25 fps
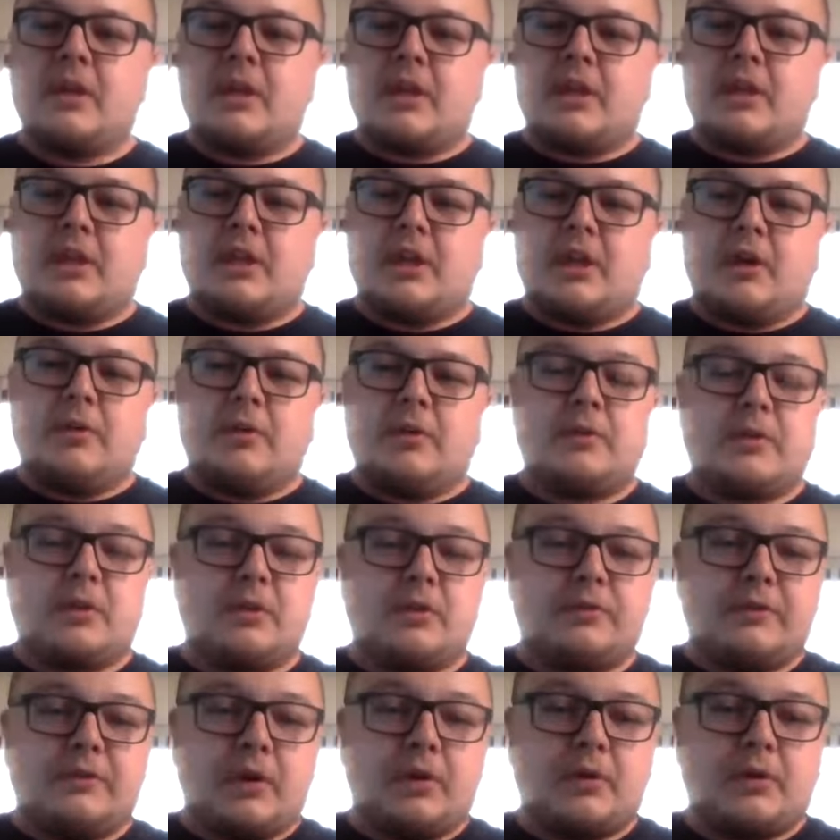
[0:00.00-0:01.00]

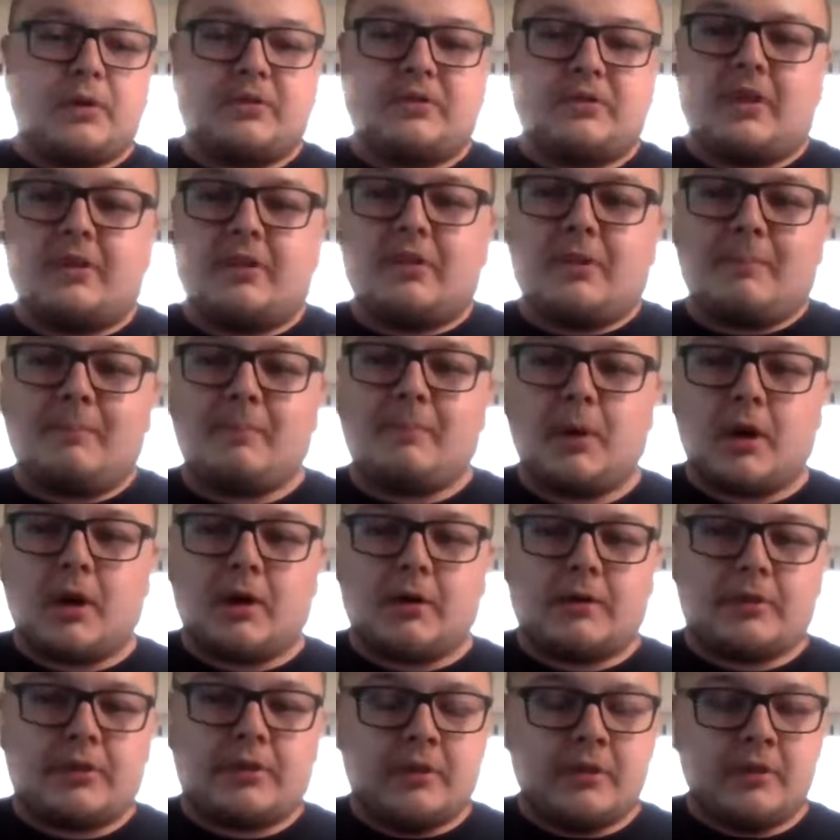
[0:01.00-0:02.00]
you focus on the
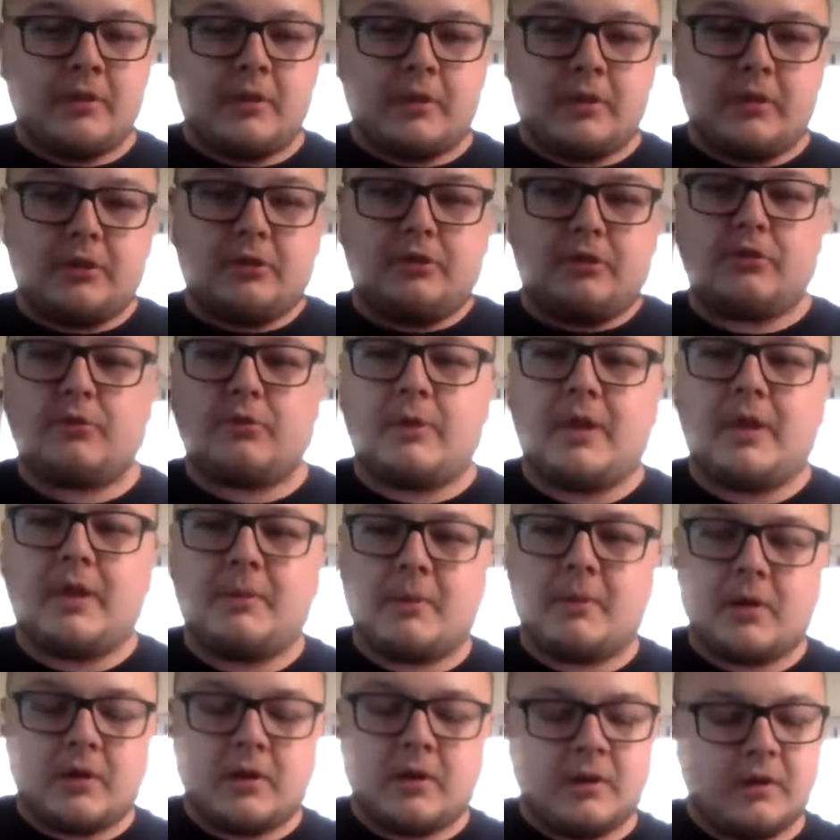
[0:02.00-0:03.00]
birth, the
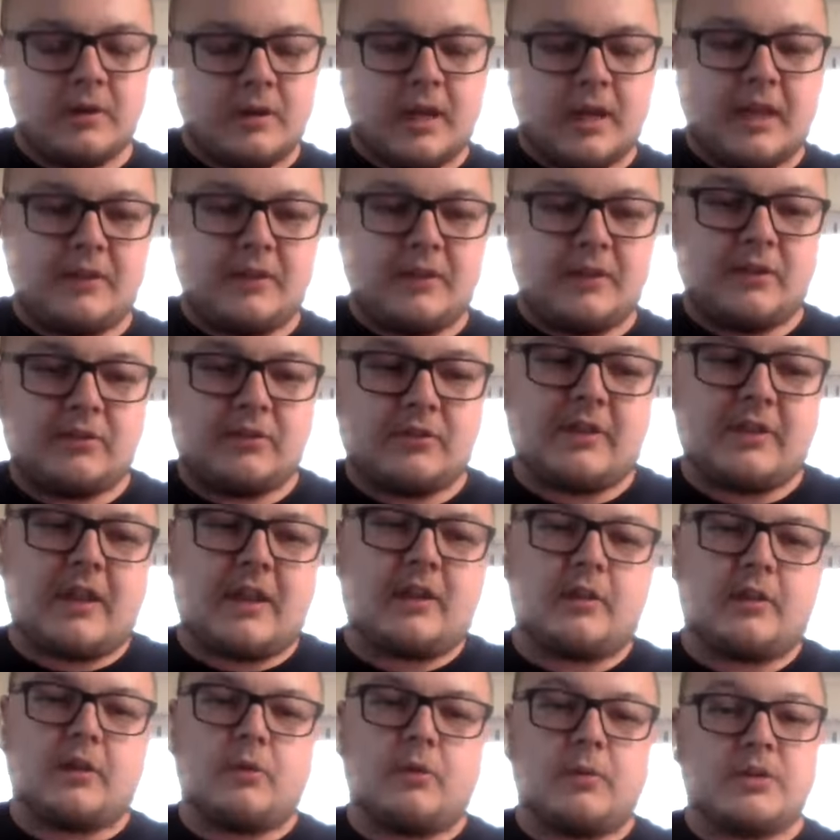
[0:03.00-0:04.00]
dreamer, and the
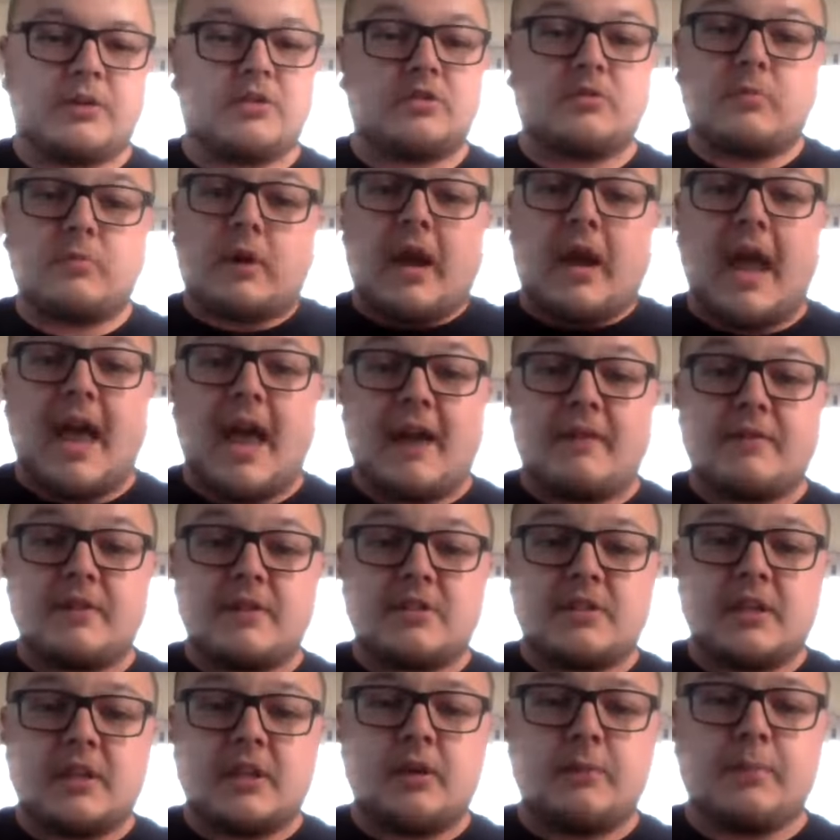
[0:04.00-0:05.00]
settler, which is where every
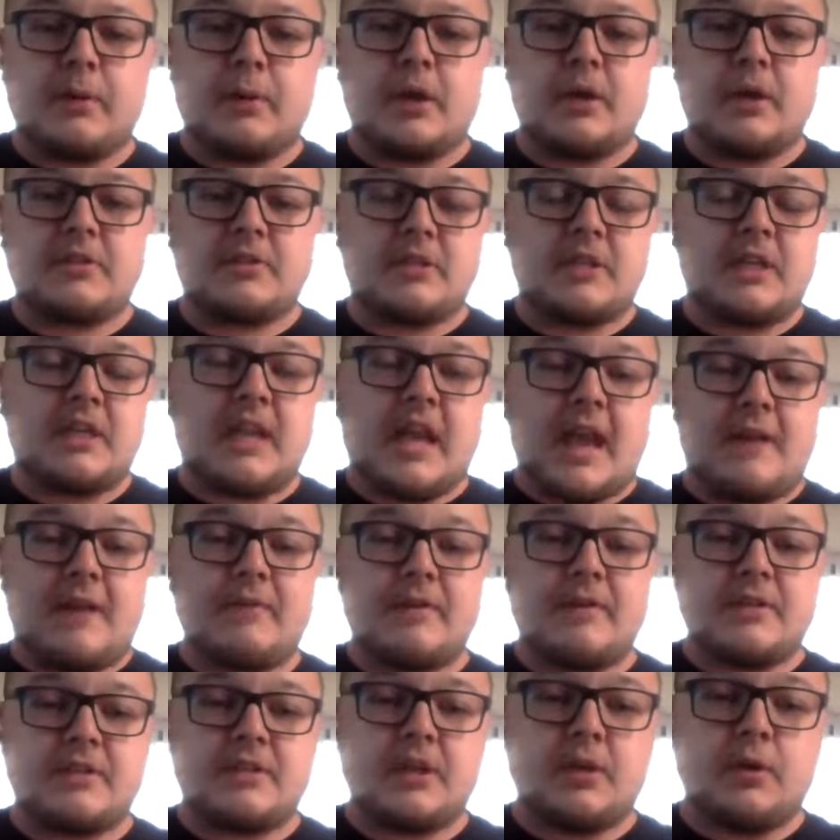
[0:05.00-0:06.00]
single person and
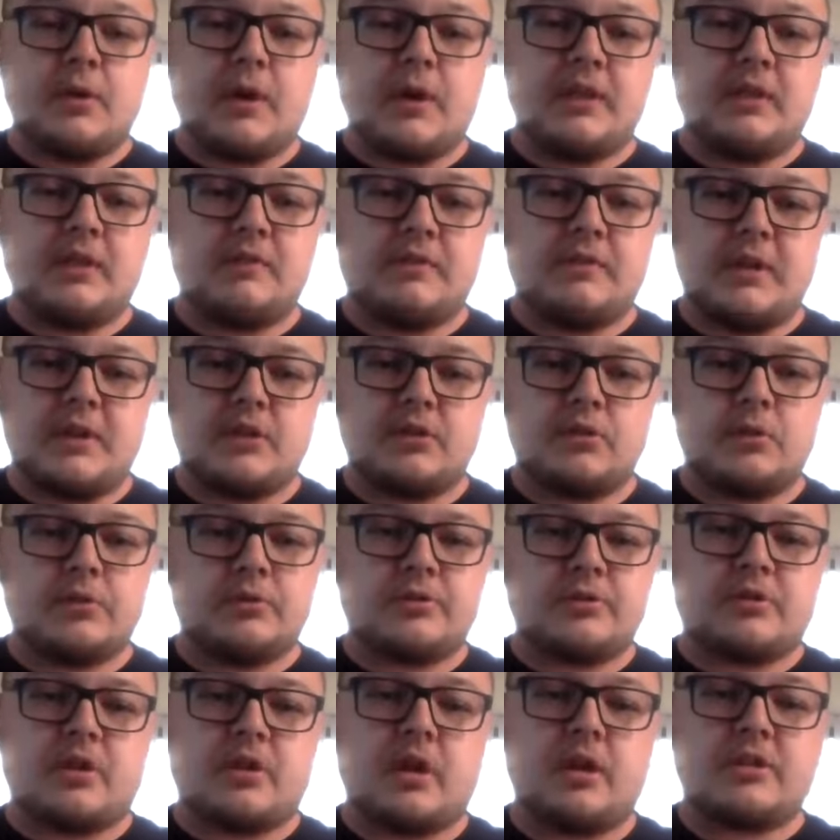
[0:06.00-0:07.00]
every single individual
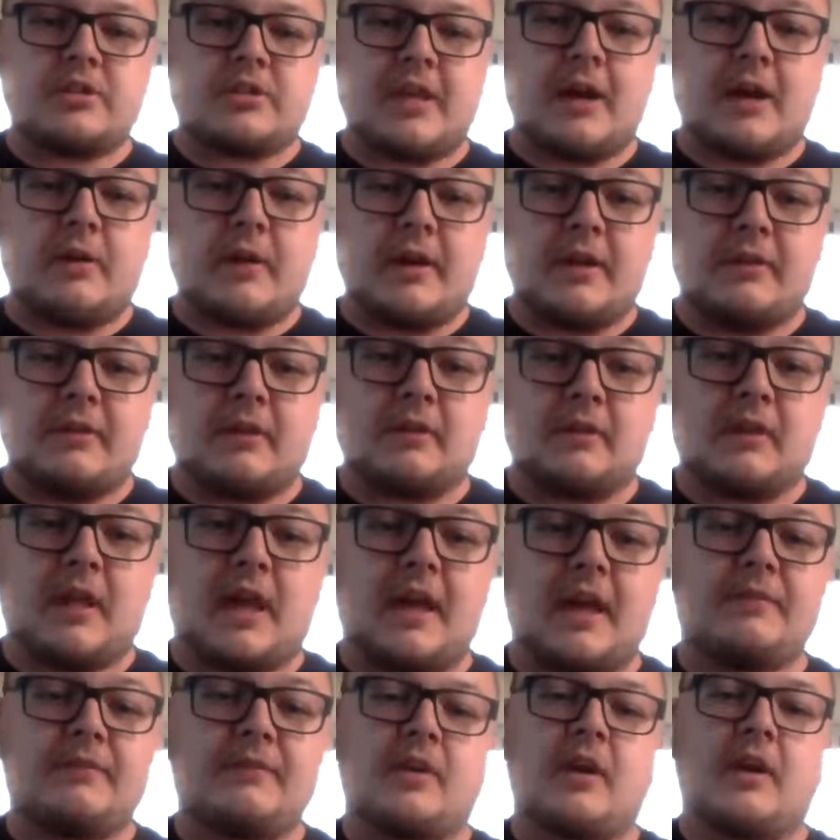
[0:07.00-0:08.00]
starts out in their
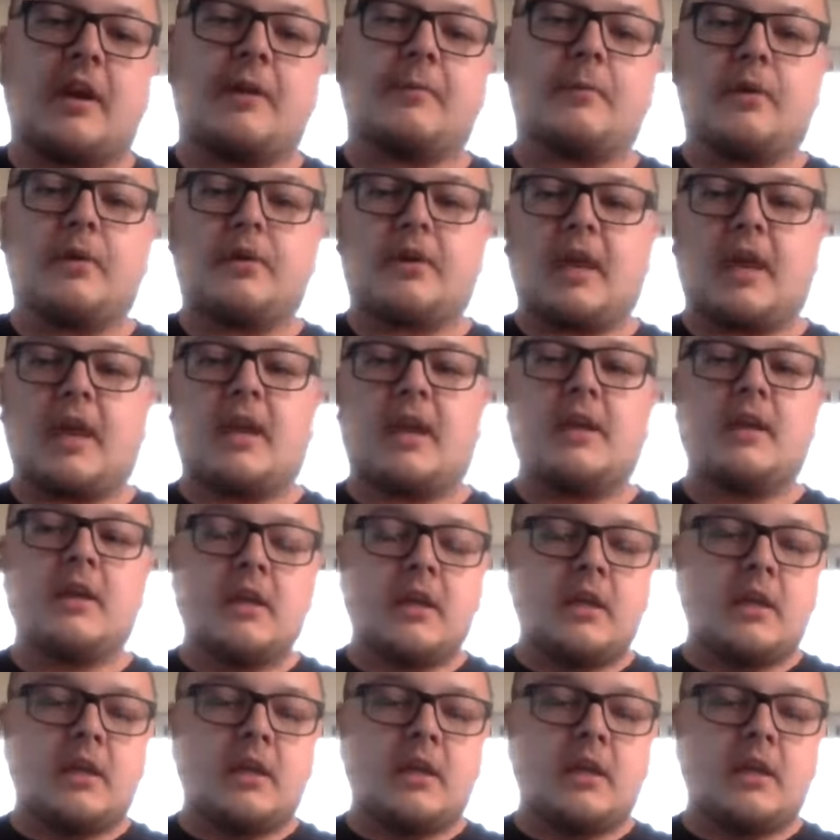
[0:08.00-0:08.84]
lifetime, okay?